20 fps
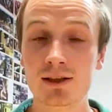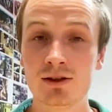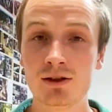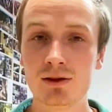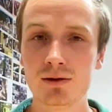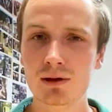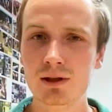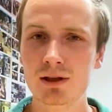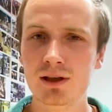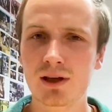
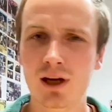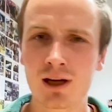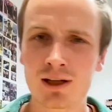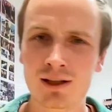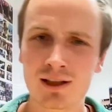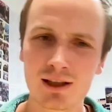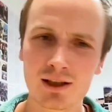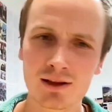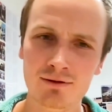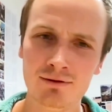so I
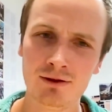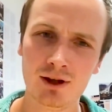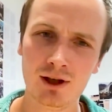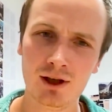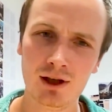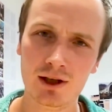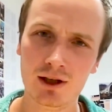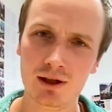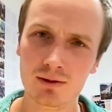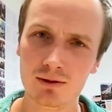think in
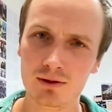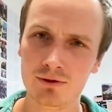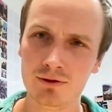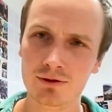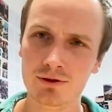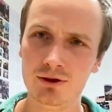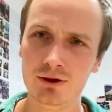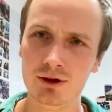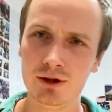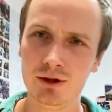finale there were a
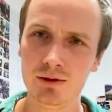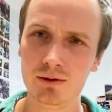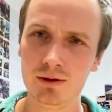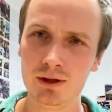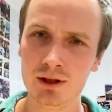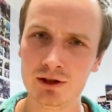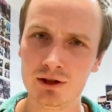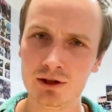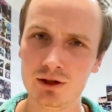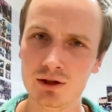few
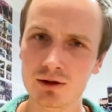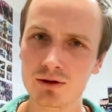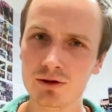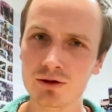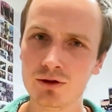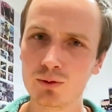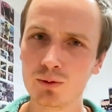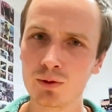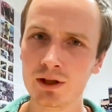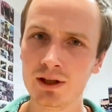
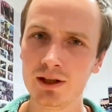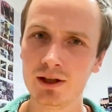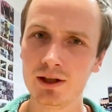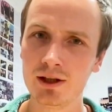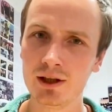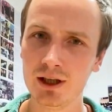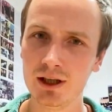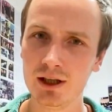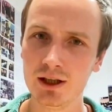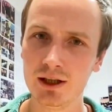issues with
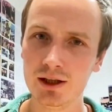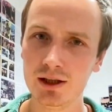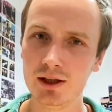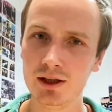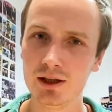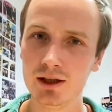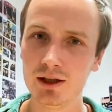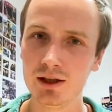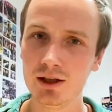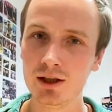the
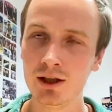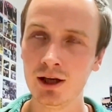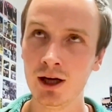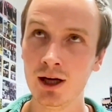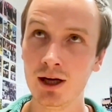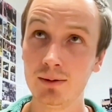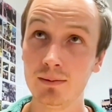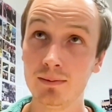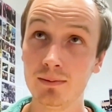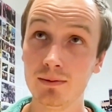
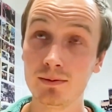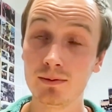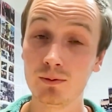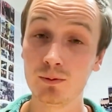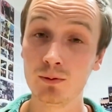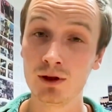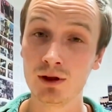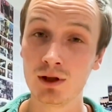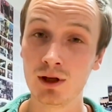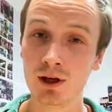
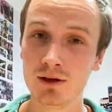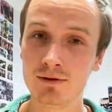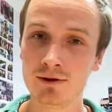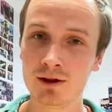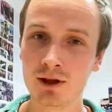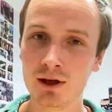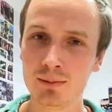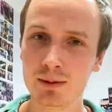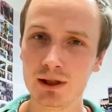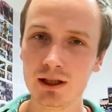live
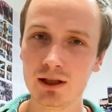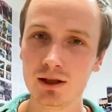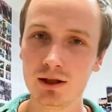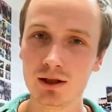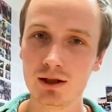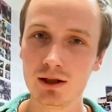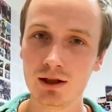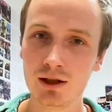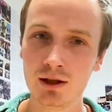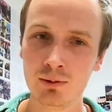timing,
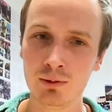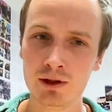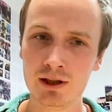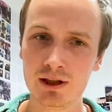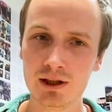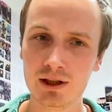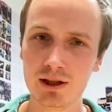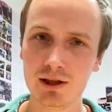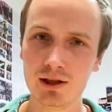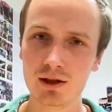with
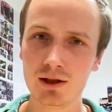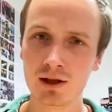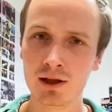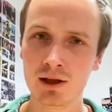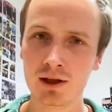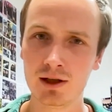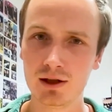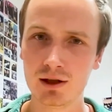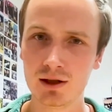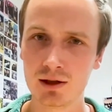it
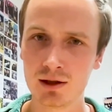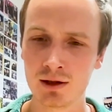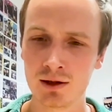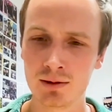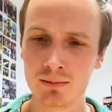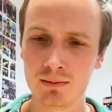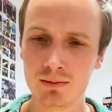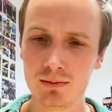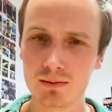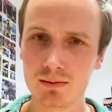
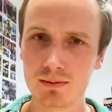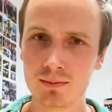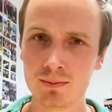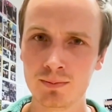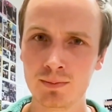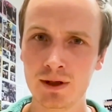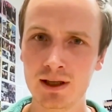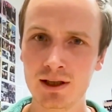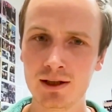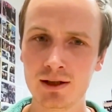
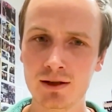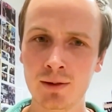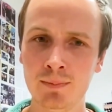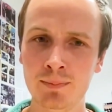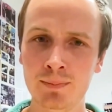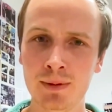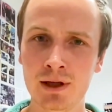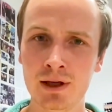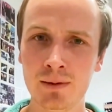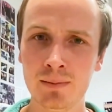
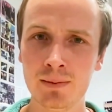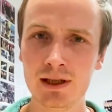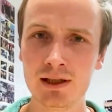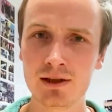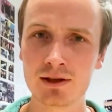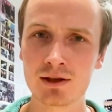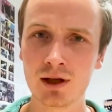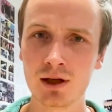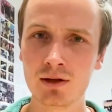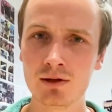being a bit
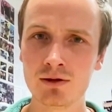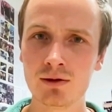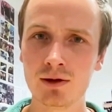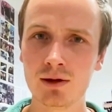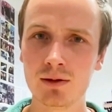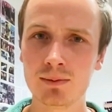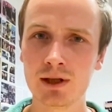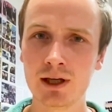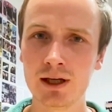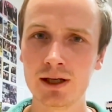slow to
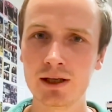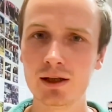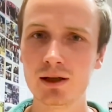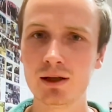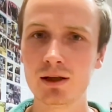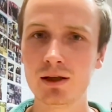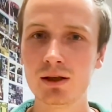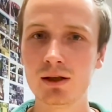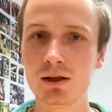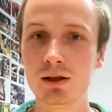update.
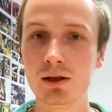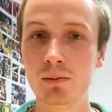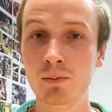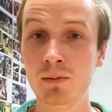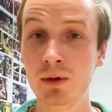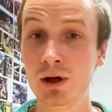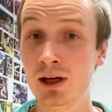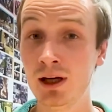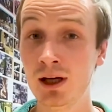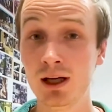
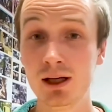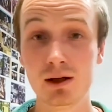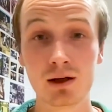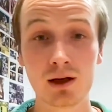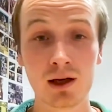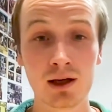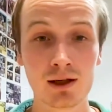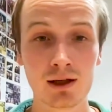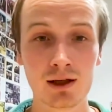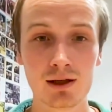But in
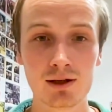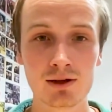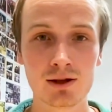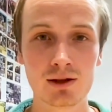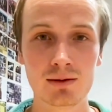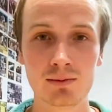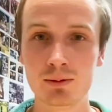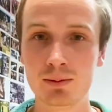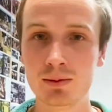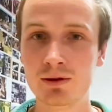Leogang that
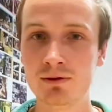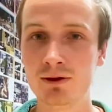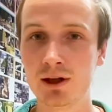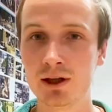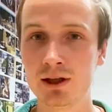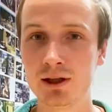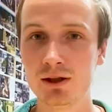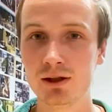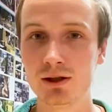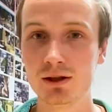seemed to be
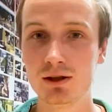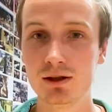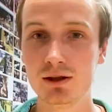fine.